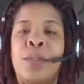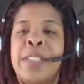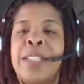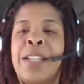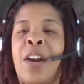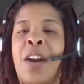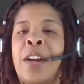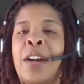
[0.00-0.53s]

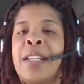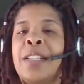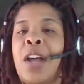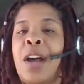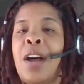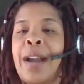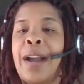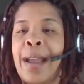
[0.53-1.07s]
guarding
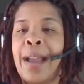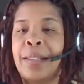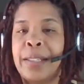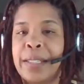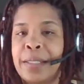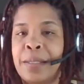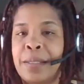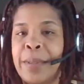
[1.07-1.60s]
Long
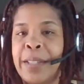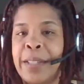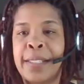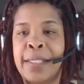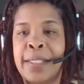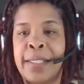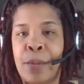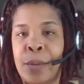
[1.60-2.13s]
Island? Because
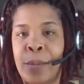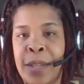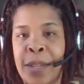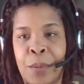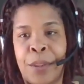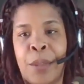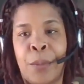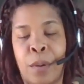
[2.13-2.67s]
that would be
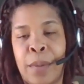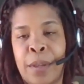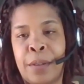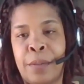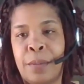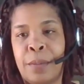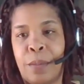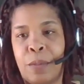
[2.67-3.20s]
where the
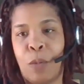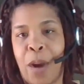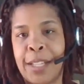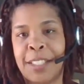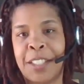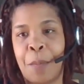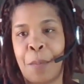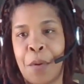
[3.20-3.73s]
women
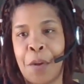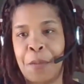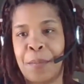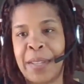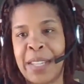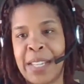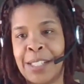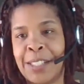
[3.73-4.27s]
washed up on the
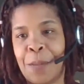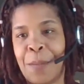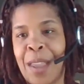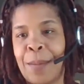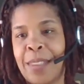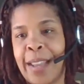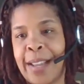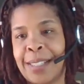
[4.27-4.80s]
beach. So
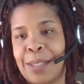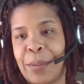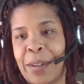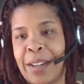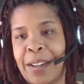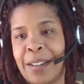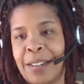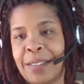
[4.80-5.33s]
maybe that's
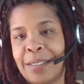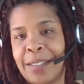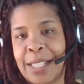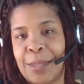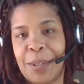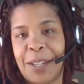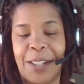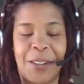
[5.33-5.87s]
where
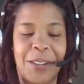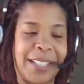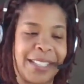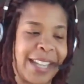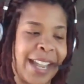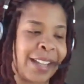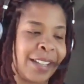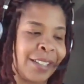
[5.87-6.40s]
Cloak and
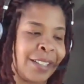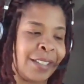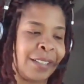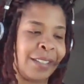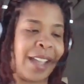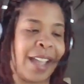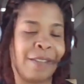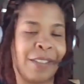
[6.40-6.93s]

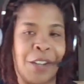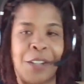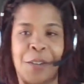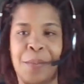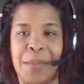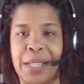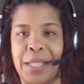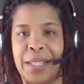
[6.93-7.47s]
Dagger have their
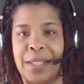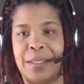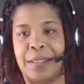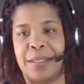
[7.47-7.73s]
dominion.